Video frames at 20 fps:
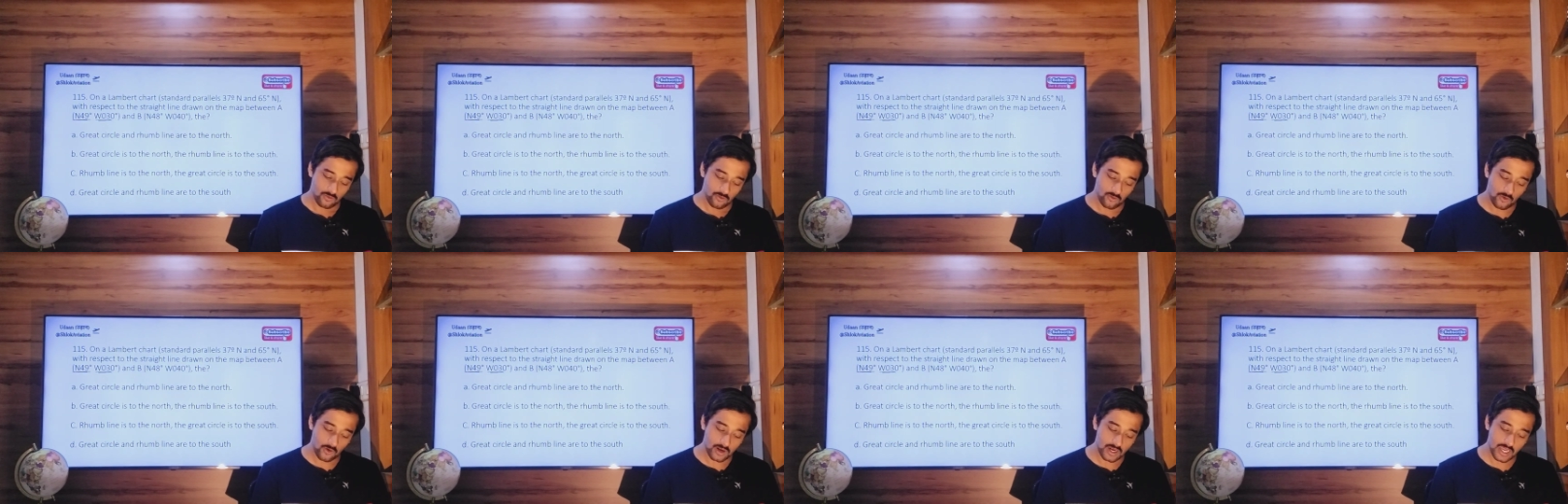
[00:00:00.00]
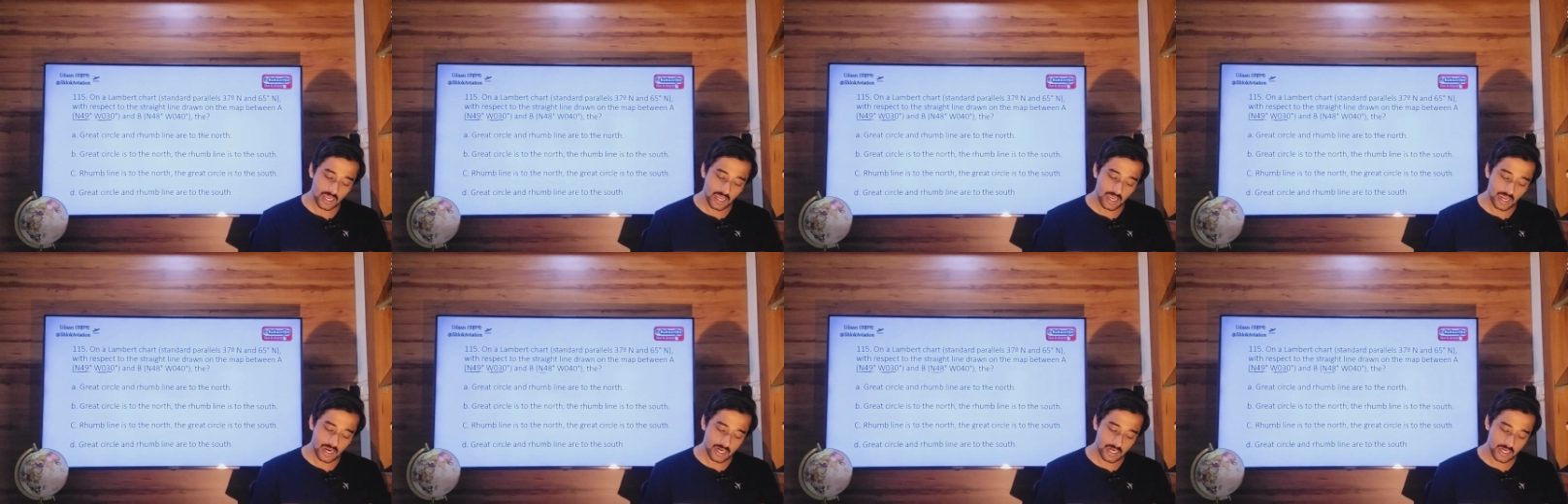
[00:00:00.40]

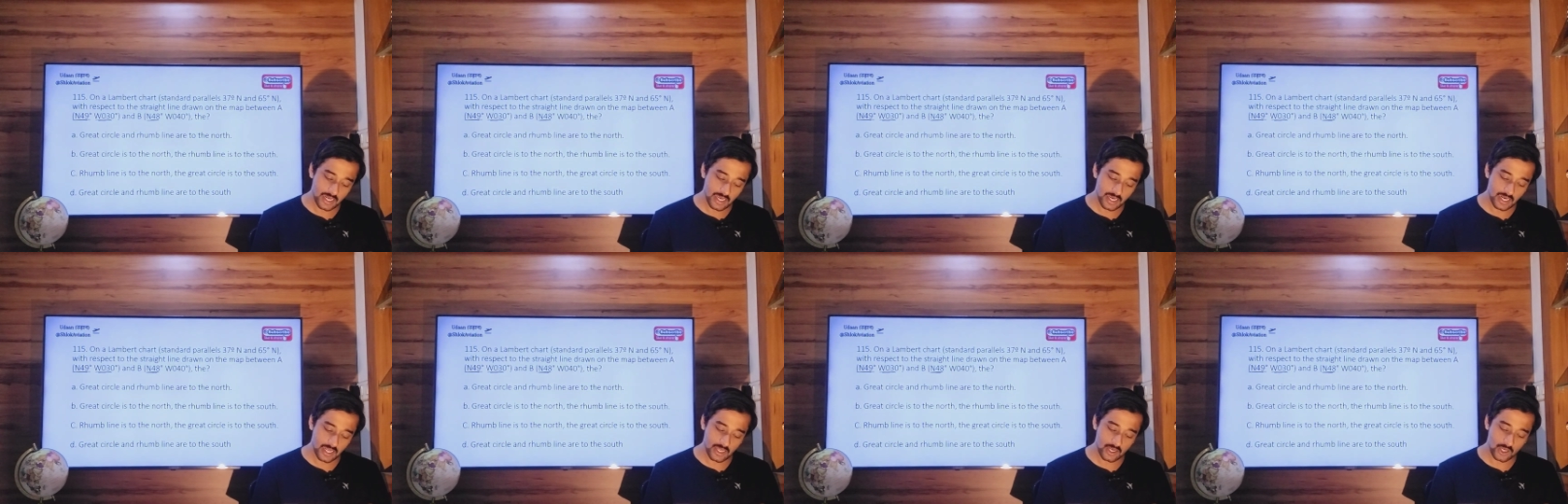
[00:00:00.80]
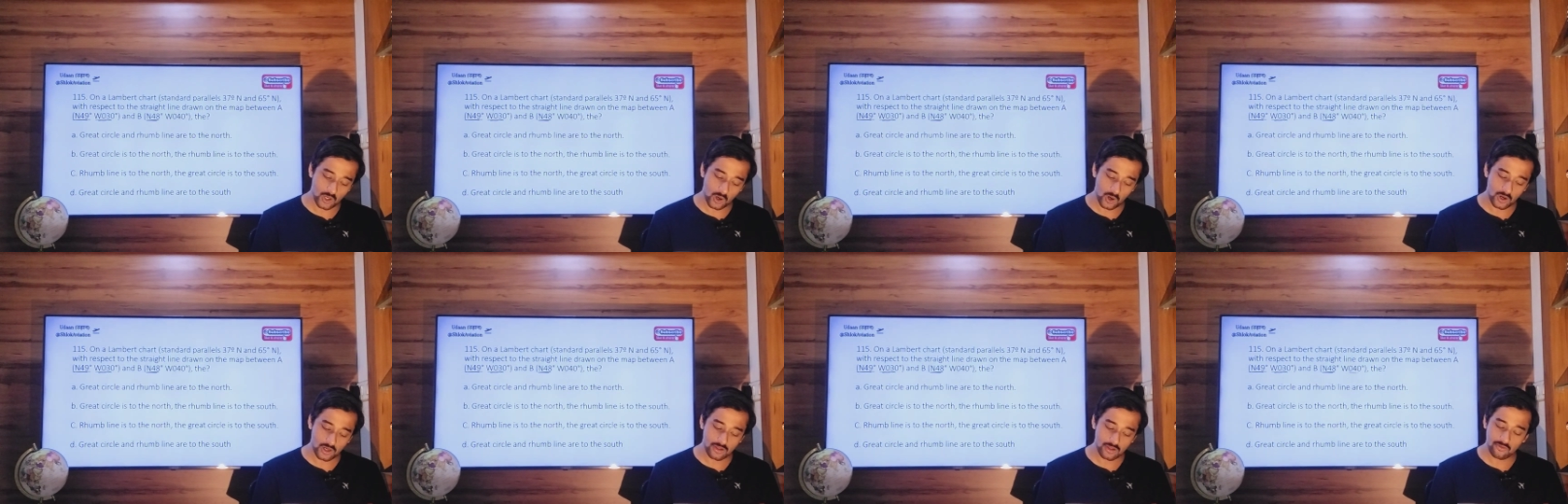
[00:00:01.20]
48 degree
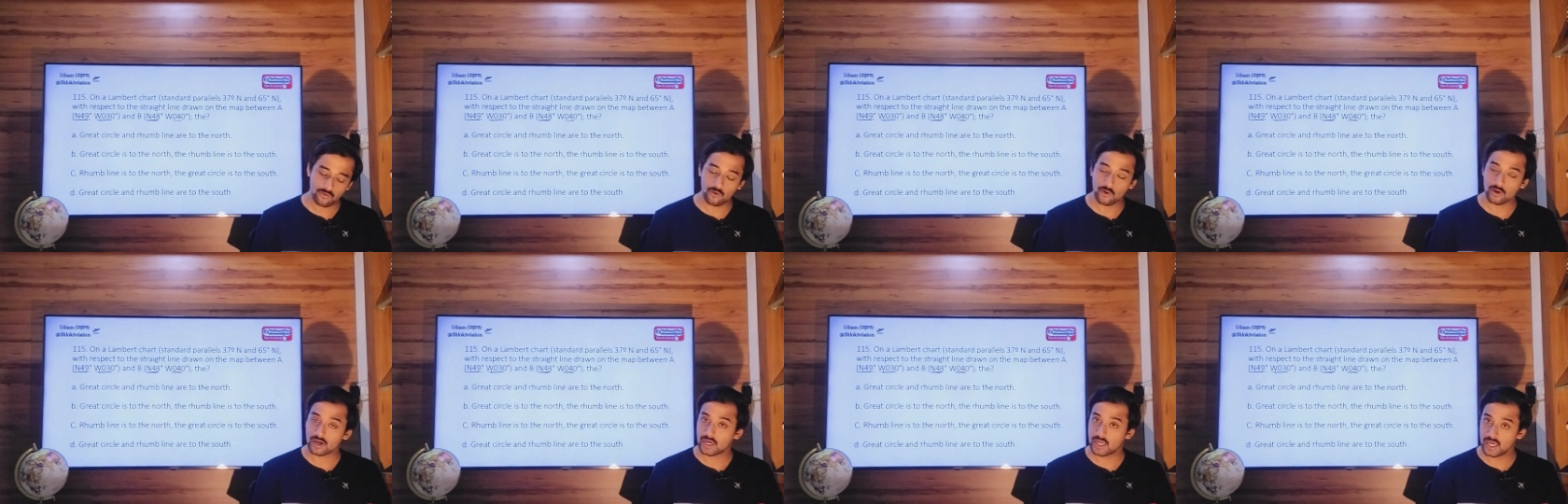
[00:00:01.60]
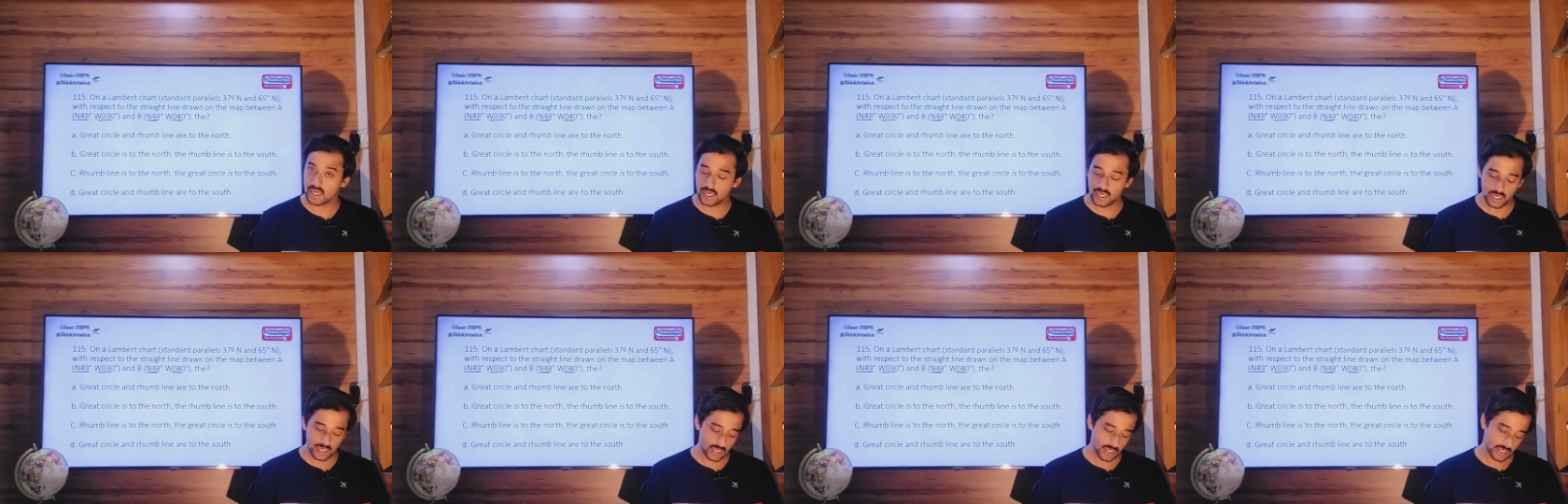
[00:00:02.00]
north,
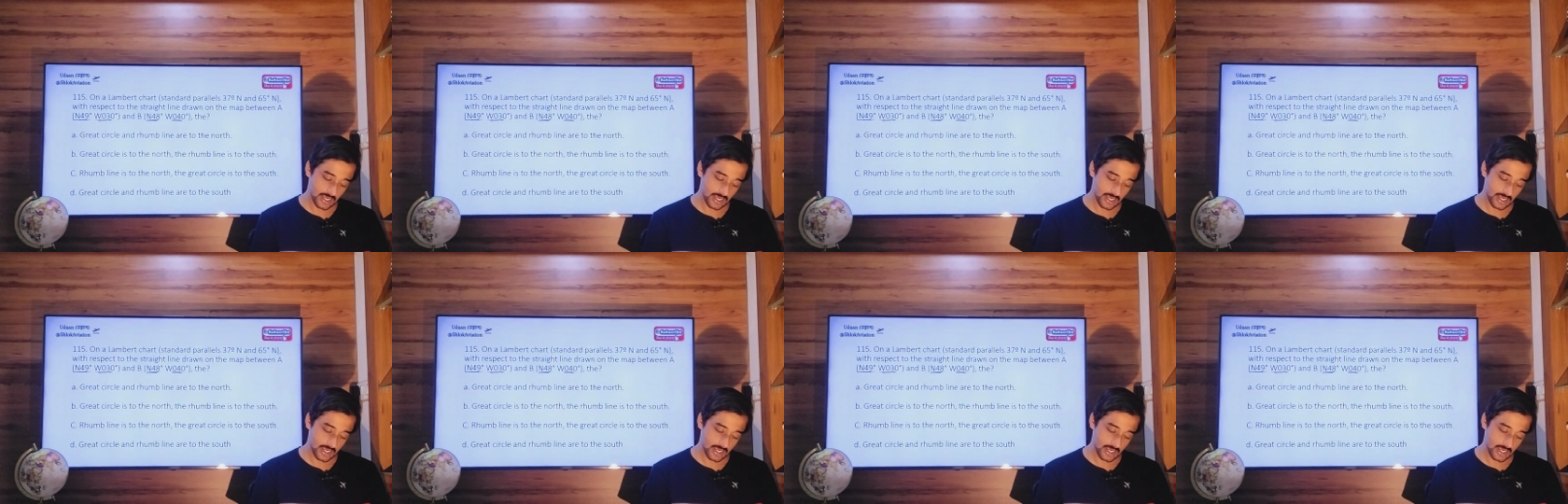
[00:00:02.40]
40